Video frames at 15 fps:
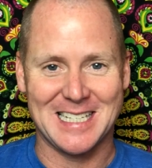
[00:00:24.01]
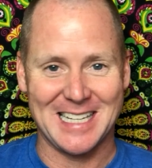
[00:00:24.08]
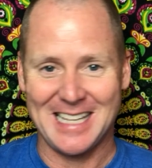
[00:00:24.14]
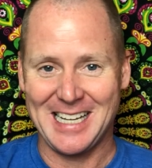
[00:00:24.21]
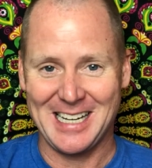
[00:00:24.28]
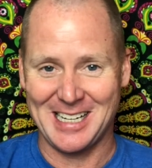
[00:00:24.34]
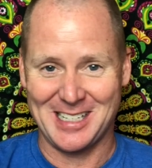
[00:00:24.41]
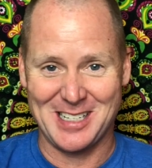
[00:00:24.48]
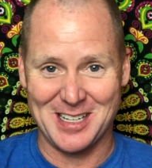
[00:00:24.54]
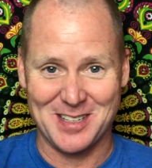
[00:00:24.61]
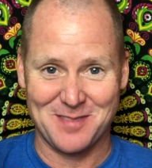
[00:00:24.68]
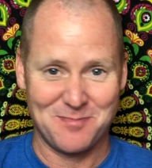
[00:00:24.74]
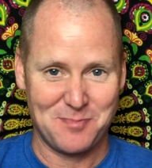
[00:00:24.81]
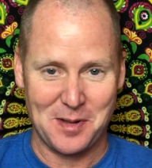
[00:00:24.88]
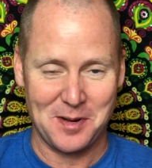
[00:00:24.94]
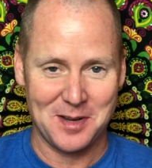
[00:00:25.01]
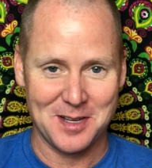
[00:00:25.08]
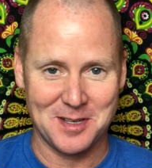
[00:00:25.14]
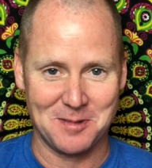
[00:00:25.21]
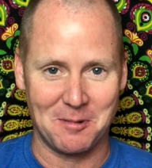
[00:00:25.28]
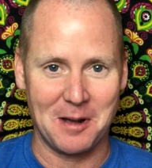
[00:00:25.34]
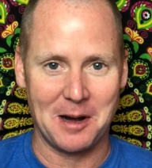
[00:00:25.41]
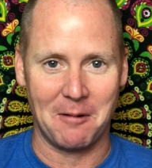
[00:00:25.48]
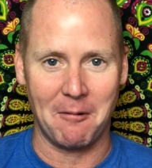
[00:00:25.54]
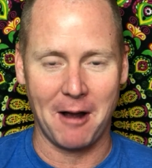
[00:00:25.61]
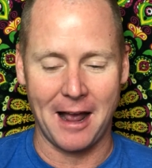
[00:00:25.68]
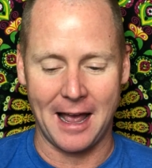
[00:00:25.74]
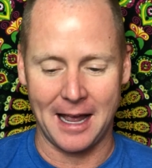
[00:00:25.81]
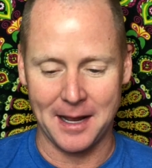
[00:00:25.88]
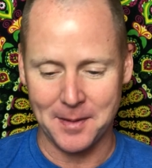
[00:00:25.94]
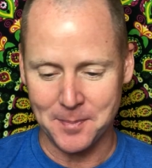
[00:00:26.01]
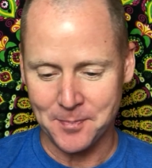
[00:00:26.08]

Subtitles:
and then it just went away.